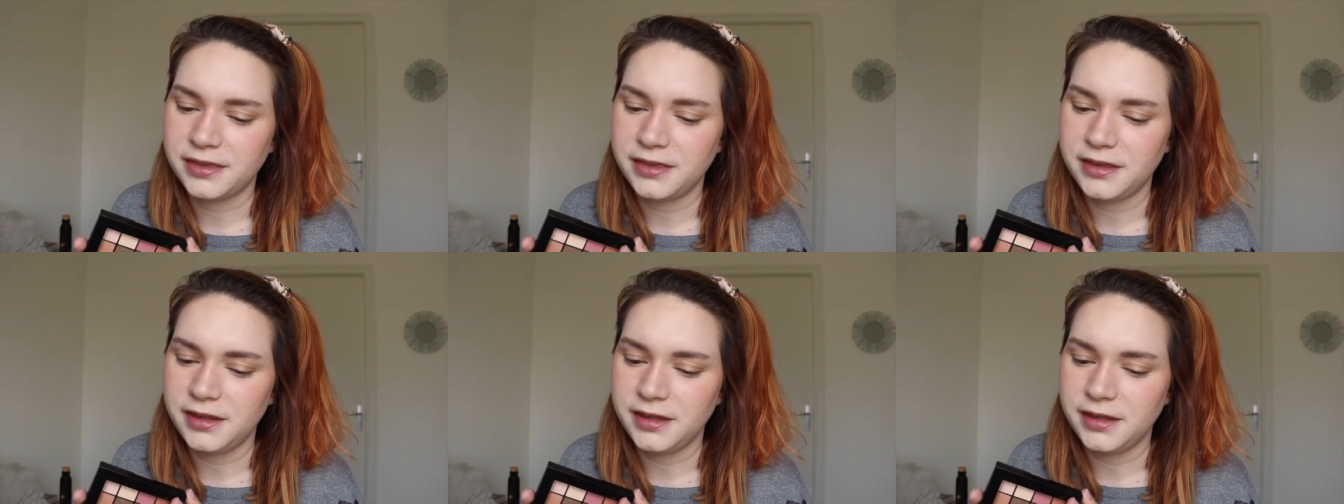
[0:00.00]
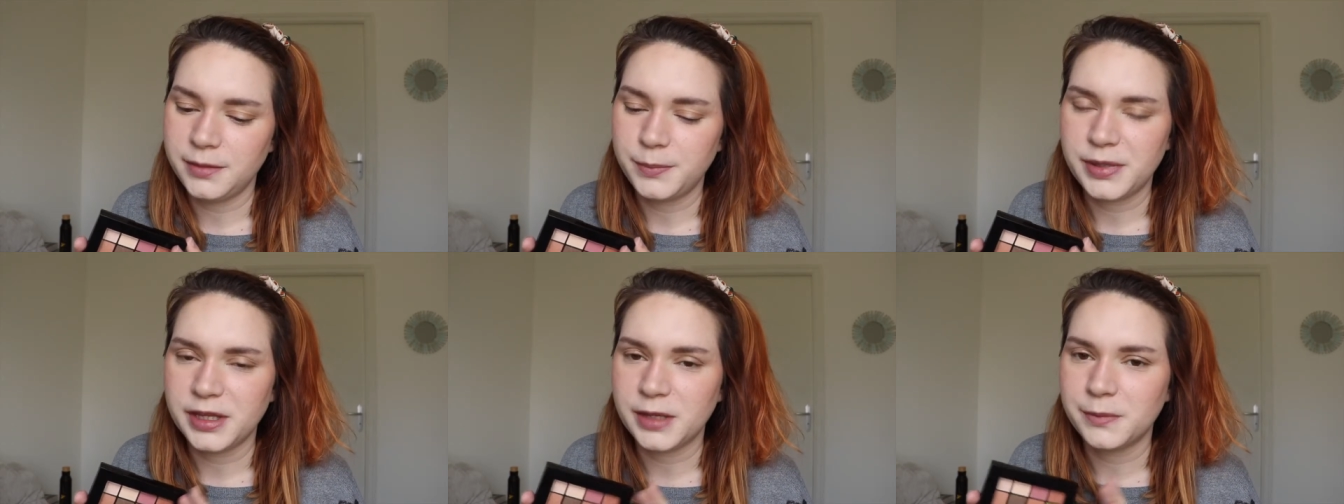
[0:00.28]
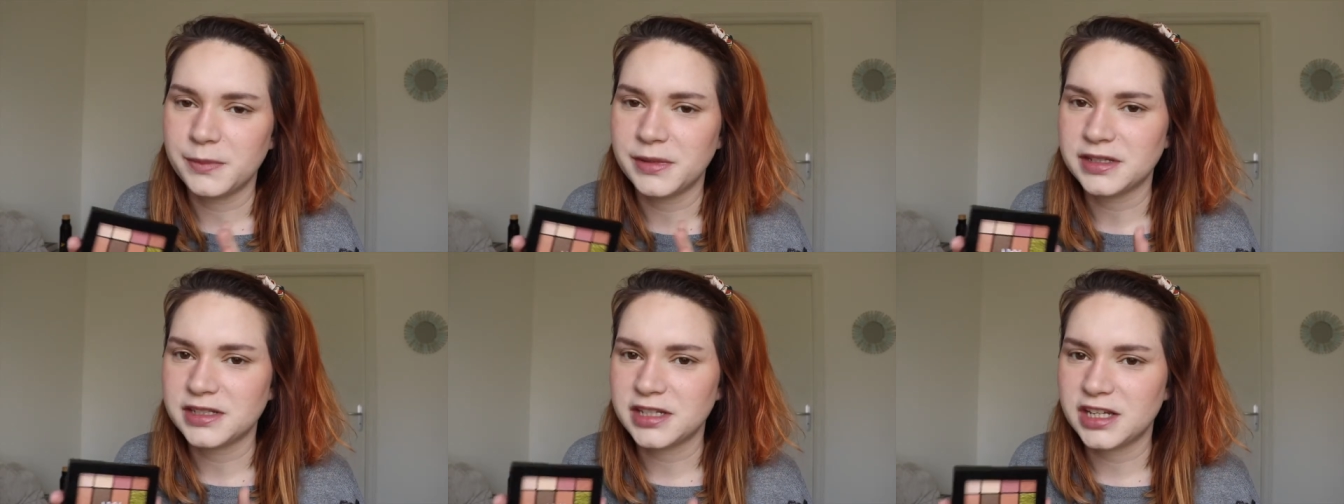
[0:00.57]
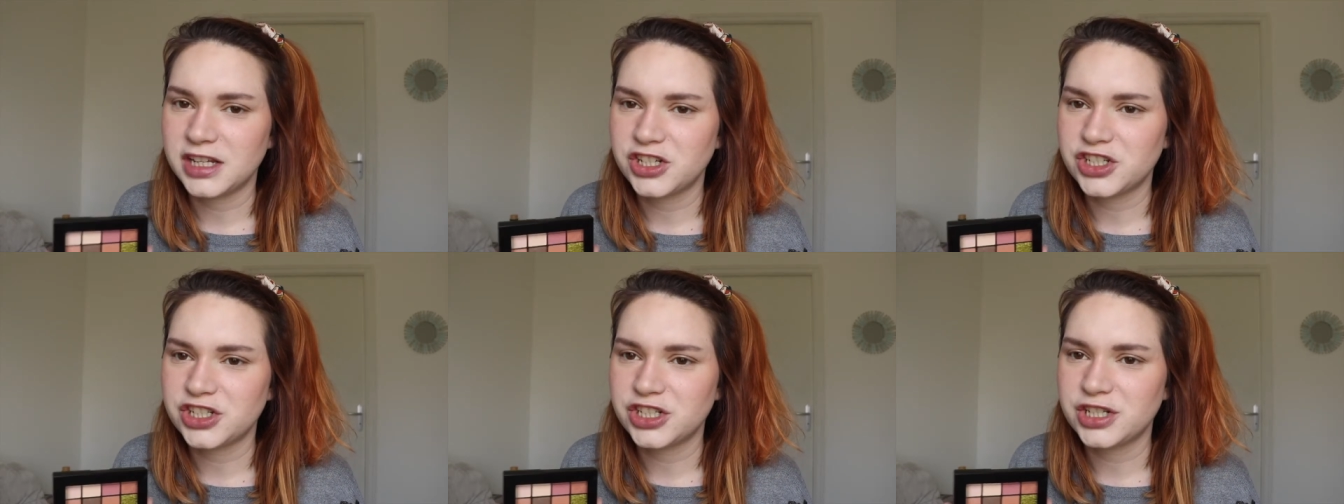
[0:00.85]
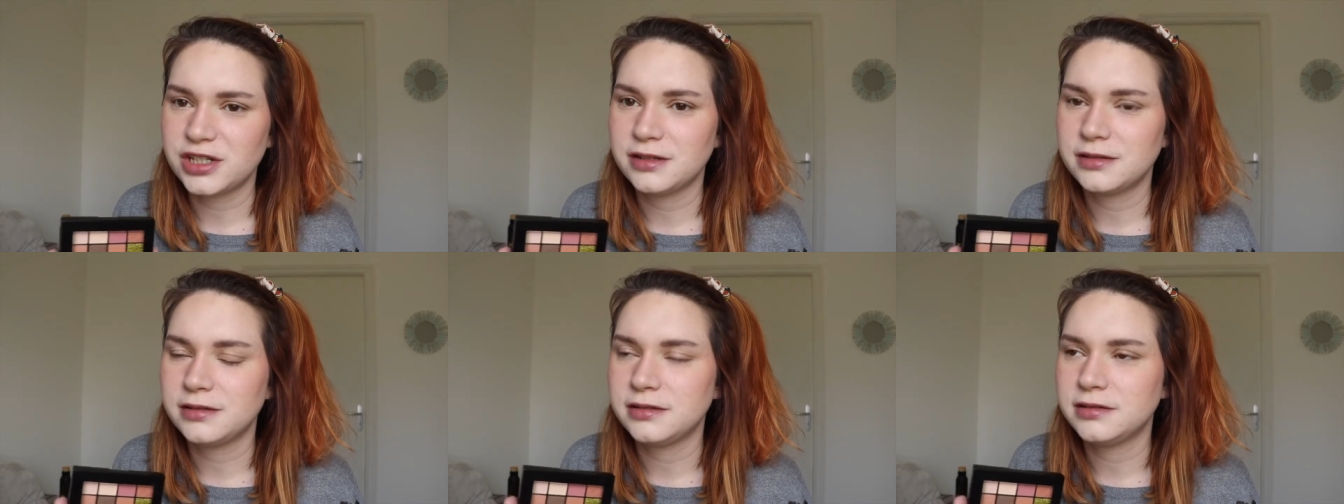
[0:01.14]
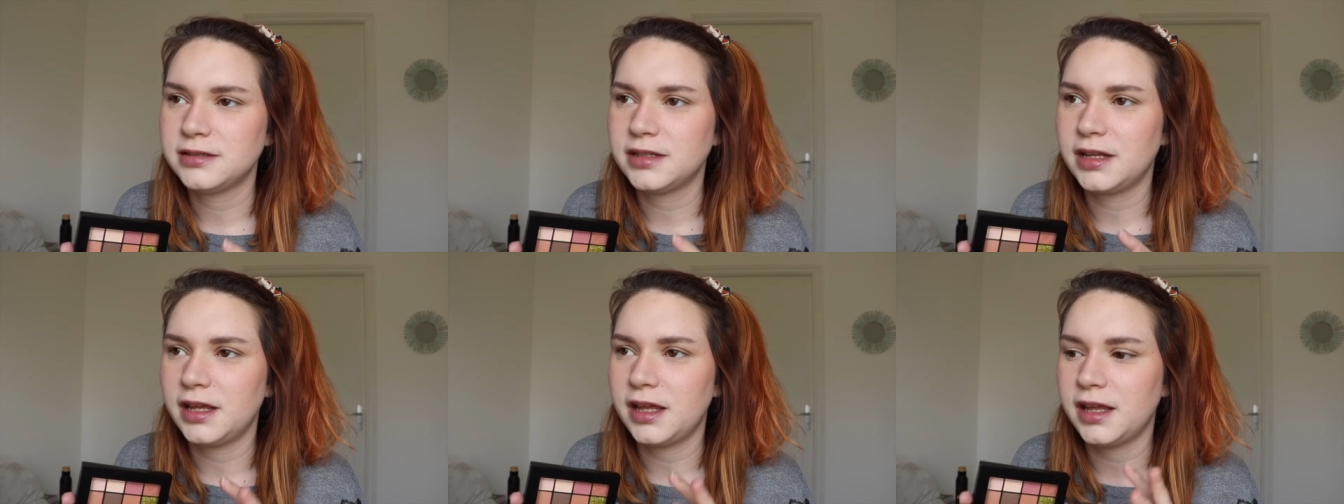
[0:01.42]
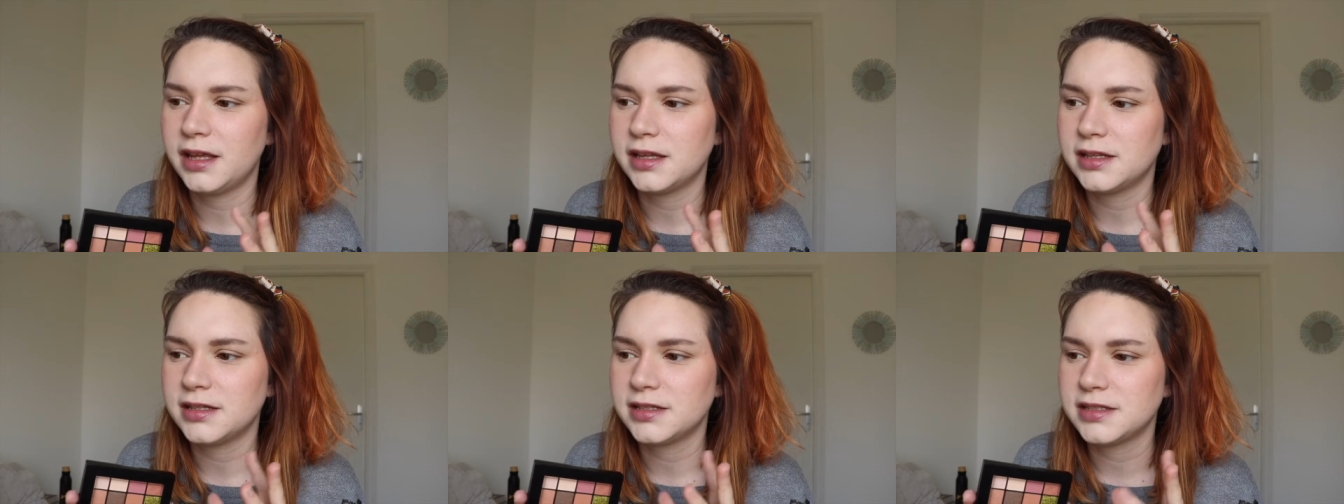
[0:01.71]
the pigmentation
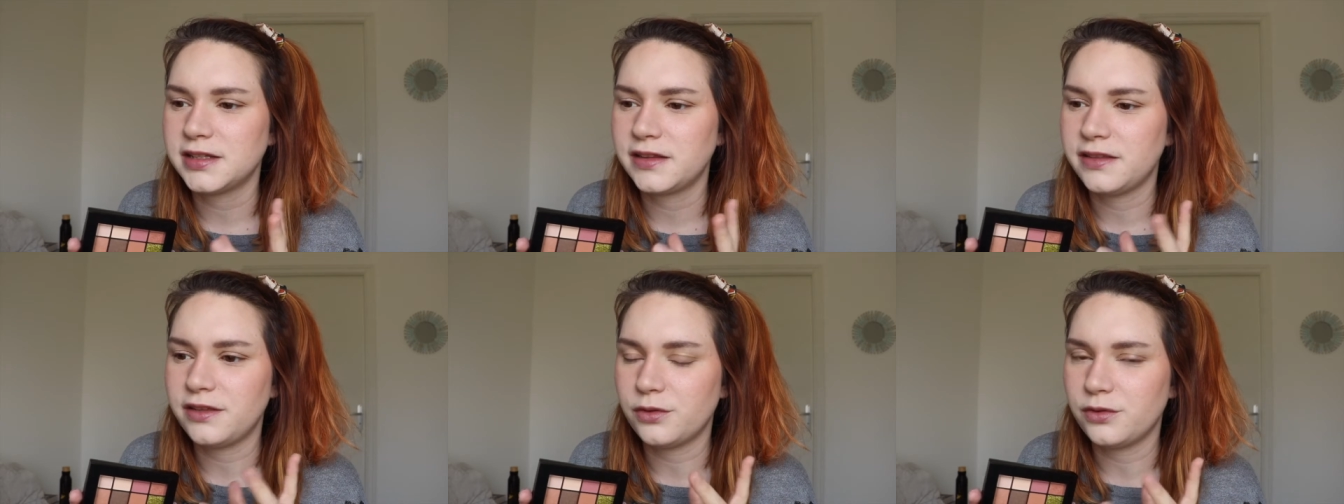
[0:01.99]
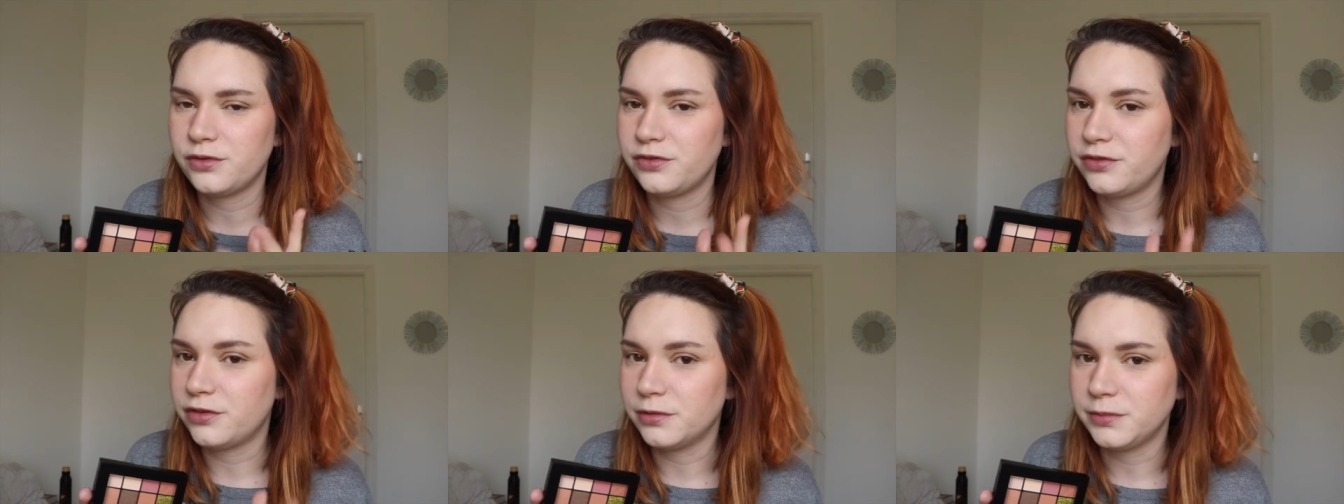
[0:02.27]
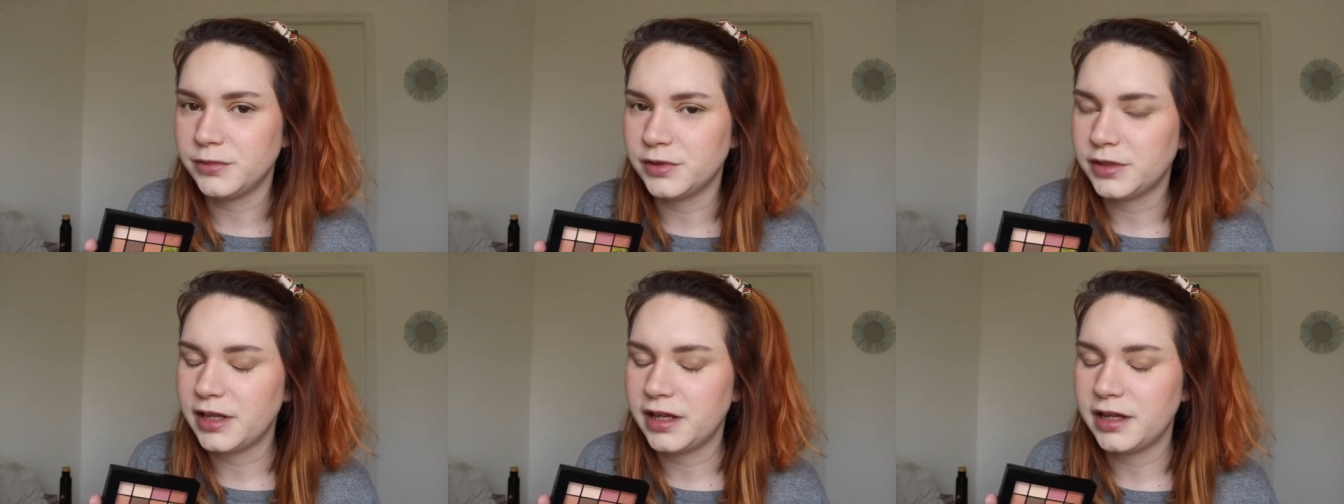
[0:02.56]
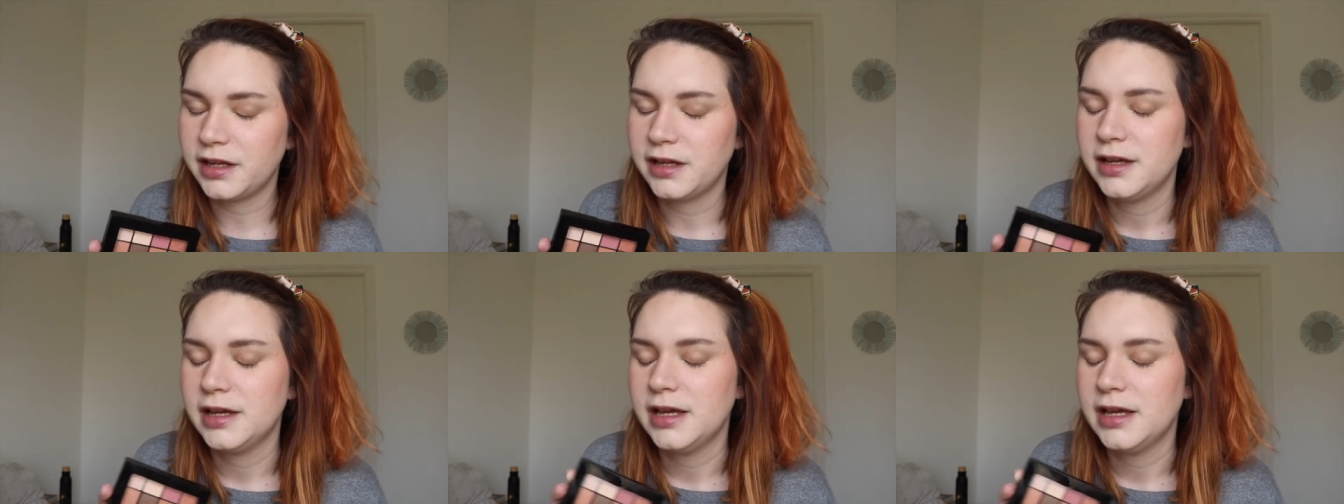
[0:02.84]
and the formula